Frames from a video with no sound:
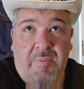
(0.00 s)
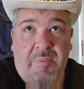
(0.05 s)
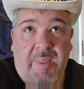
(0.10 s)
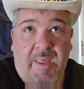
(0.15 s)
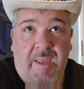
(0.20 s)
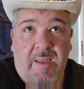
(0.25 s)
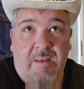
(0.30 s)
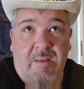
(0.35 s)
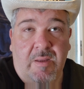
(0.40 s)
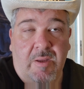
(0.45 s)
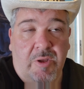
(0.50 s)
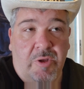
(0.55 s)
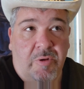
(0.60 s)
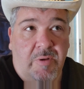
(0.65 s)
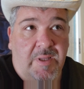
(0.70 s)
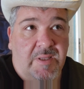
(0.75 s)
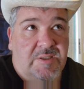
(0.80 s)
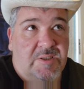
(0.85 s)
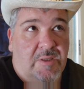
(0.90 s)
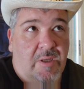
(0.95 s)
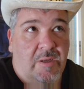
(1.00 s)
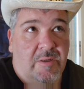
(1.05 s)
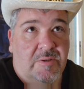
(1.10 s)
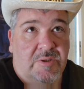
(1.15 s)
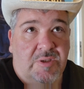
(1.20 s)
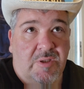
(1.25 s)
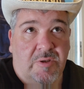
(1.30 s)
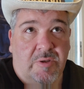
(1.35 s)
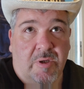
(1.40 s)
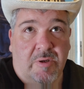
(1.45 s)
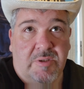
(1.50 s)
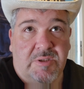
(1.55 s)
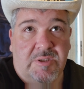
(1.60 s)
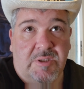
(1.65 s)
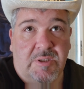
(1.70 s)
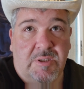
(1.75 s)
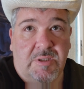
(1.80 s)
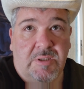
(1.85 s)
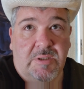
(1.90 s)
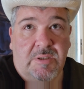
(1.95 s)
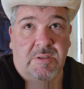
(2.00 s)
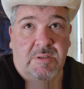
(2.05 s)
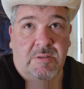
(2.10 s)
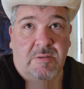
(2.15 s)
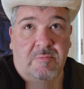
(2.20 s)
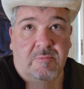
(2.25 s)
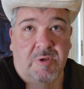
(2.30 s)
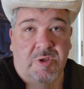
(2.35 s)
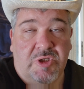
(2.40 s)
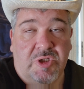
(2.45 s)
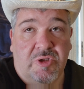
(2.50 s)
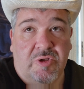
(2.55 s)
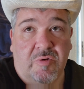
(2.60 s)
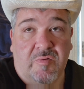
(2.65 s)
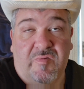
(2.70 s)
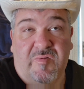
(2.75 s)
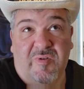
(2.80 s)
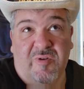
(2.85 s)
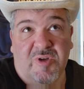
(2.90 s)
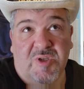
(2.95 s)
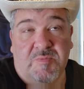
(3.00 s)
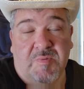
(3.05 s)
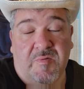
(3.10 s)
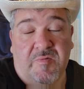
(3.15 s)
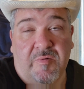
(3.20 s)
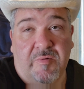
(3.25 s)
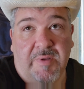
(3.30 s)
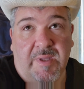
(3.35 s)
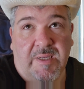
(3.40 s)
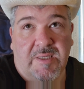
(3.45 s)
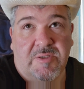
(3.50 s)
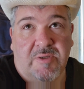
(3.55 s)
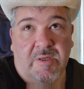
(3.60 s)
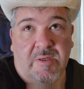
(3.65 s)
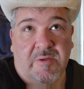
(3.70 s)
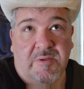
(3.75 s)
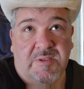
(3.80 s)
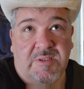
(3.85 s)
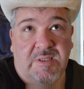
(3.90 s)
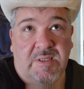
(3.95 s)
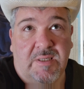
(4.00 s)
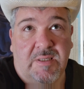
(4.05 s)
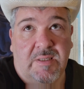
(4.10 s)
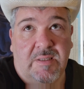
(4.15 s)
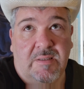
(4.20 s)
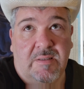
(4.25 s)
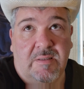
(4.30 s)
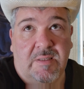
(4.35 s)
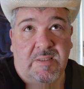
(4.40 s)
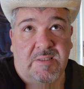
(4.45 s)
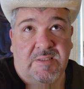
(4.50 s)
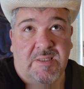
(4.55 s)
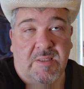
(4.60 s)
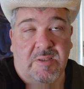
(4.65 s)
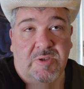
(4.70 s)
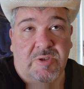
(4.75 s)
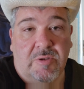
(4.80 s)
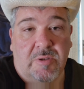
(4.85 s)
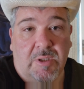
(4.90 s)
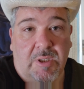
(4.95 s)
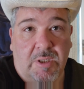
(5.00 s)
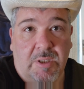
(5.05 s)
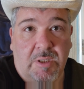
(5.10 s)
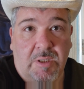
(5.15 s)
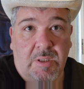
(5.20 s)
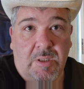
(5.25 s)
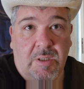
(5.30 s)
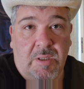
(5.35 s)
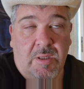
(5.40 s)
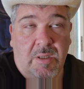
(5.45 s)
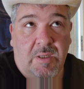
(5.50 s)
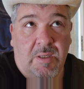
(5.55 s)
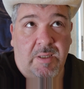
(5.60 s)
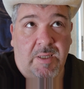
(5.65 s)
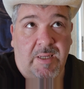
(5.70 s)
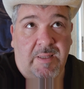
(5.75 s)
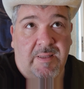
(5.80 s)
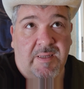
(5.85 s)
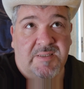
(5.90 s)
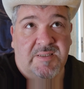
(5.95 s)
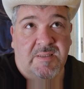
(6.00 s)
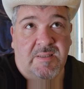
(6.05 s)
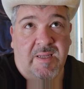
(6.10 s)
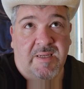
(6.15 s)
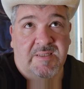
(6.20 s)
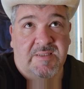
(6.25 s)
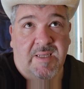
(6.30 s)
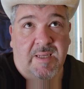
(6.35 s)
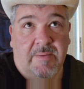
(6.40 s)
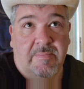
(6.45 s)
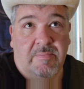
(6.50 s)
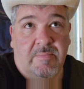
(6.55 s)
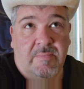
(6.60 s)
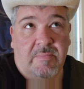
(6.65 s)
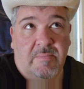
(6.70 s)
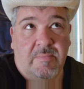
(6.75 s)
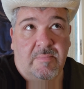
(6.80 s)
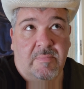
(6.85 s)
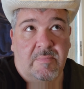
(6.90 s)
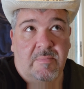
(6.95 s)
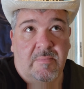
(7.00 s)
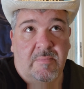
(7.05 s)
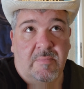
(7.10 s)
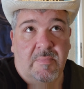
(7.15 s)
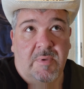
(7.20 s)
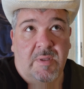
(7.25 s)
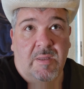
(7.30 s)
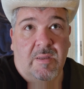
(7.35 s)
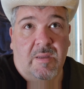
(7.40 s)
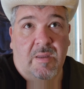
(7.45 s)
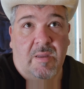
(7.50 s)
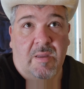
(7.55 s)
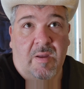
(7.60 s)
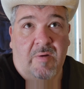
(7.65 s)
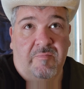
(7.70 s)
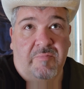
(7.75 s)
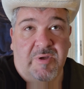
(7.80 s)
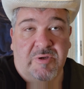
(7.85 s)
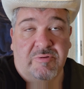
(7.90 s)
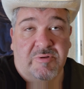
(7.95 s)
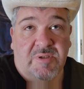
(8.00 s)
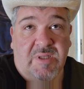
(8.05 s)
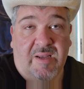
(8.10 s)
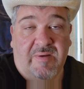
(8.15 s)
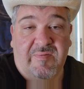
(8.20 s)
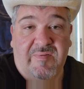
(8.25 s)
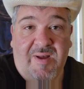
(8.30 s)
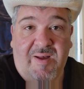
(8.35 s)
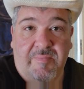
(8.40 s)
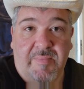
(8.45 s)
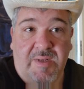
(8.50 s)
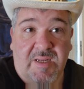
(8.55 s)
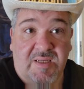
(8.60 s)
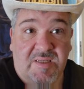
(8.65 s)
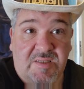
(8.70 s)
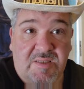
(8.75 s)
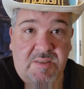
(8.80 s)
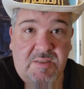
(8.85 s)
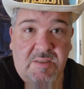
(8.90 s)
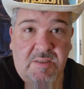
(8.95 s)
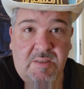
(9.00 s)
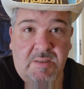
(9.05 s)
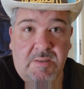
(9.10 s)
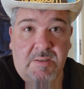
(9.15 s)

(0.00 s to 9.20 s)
Then you need to go to the doctor, which you do first before the x-ray, because he sends you there. He does an exam, of which was like 5 minutes.